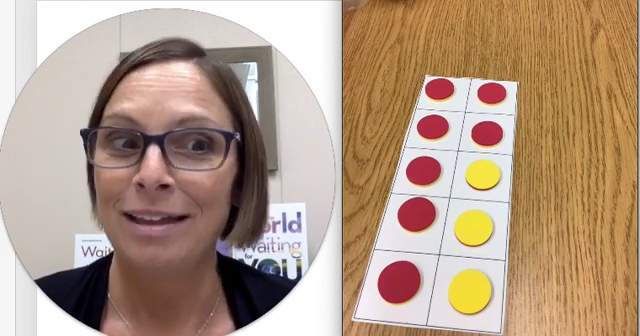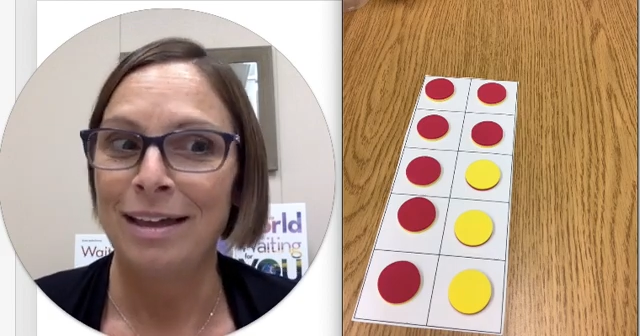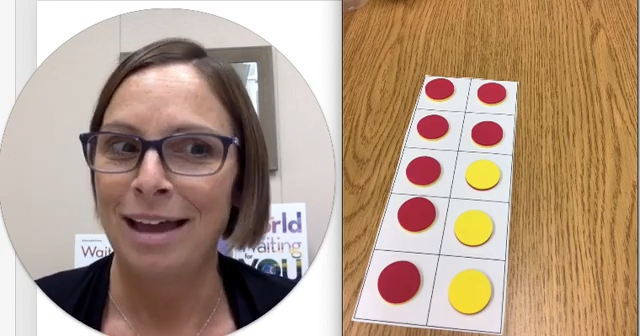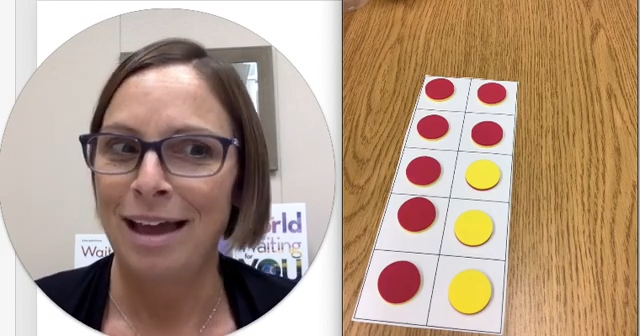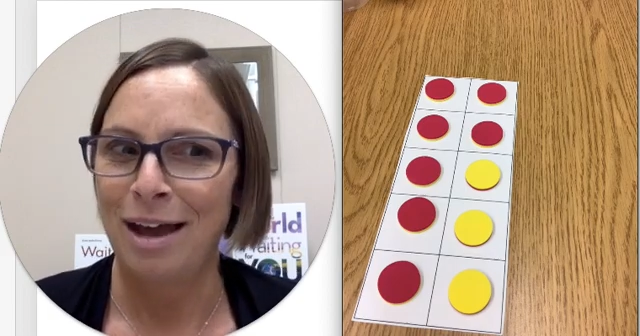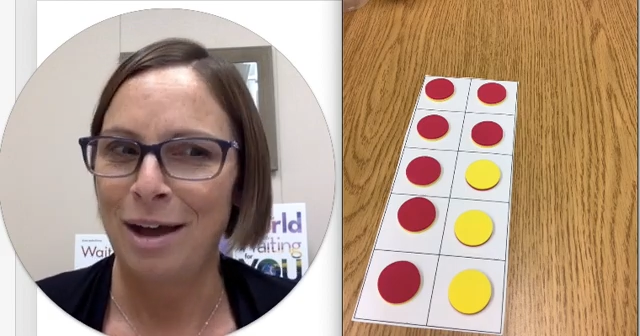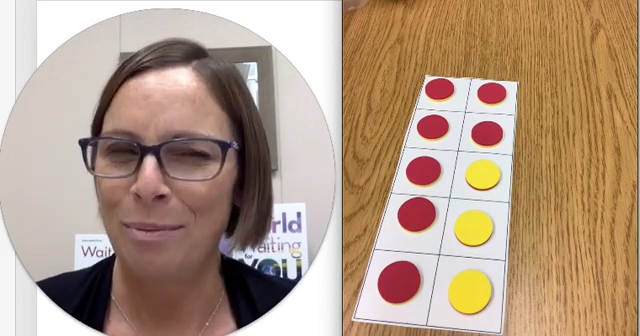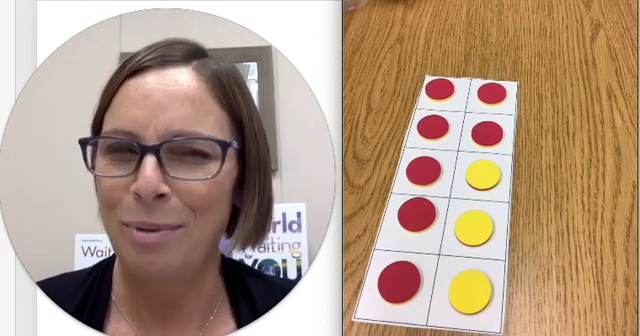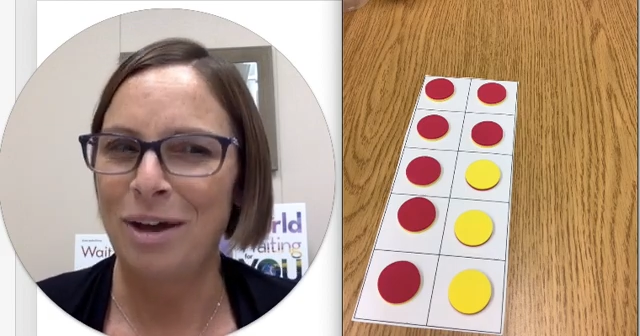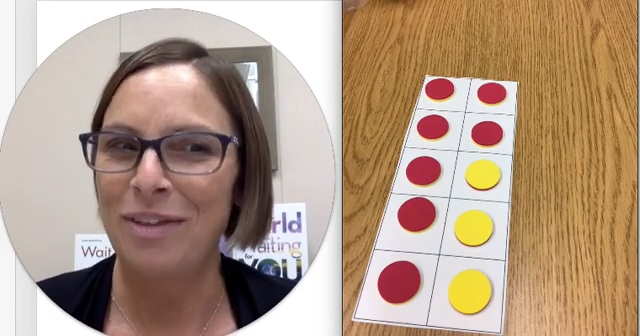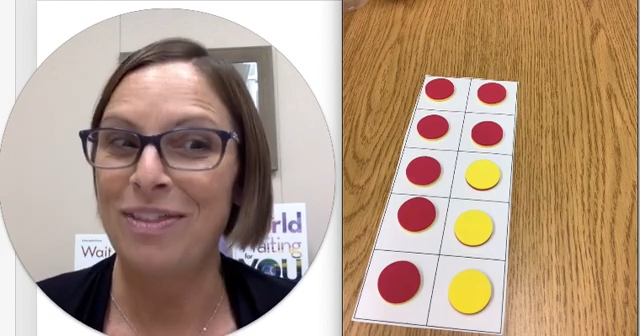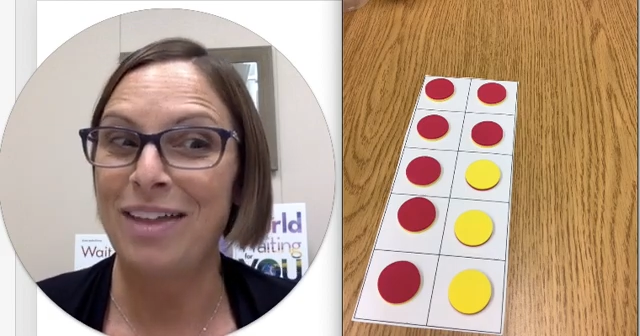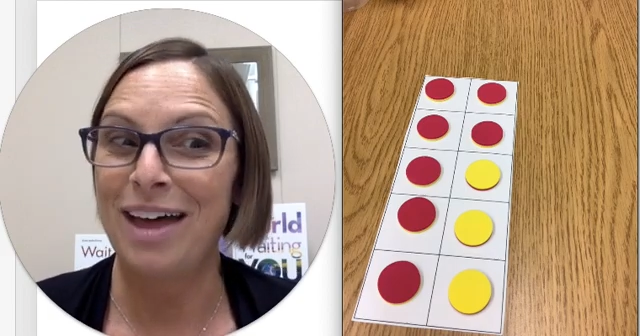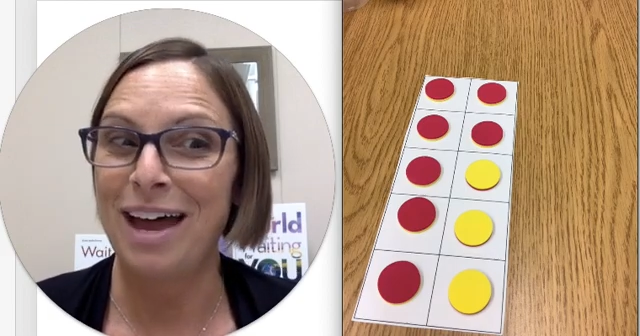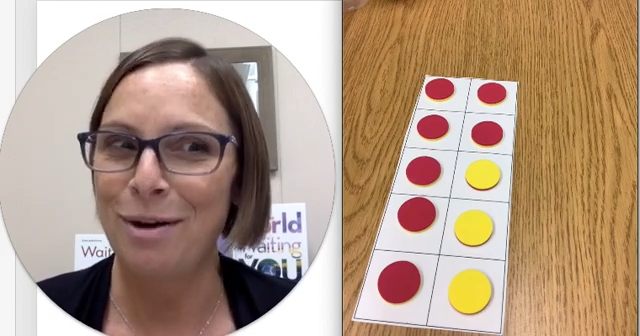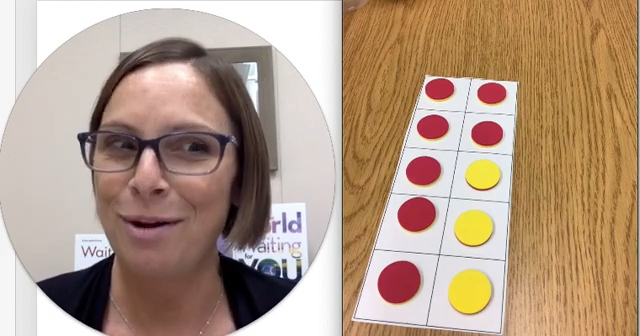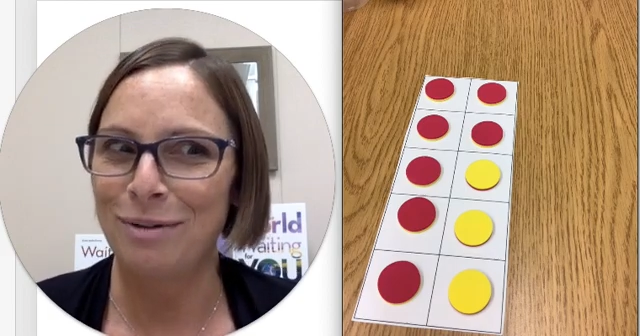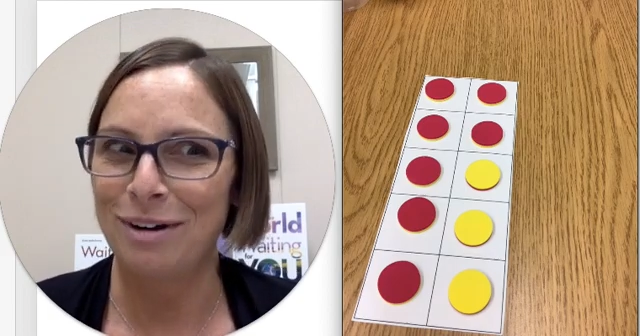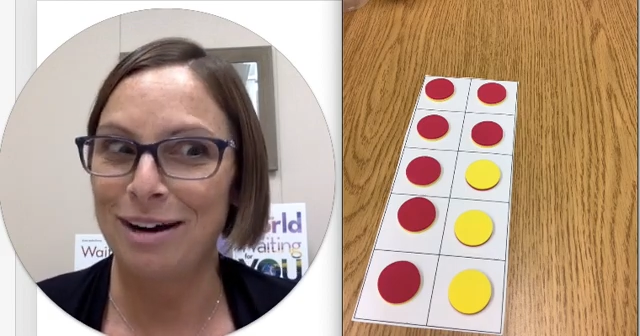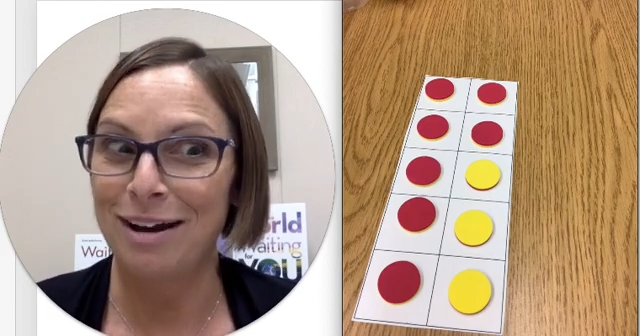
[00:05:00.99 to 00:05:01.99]
How about that
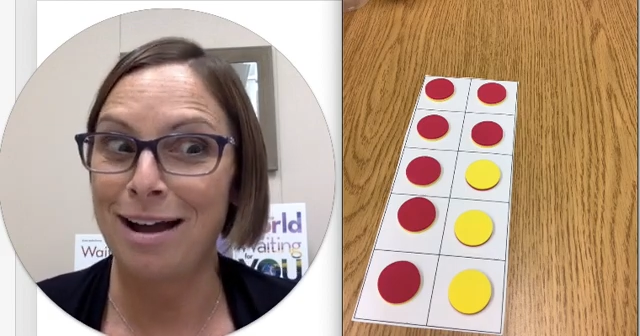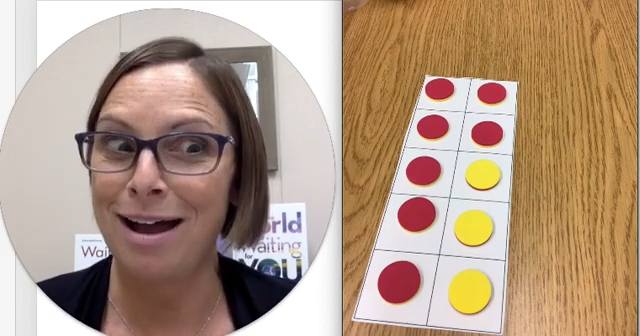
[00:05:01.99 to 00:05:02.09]
word,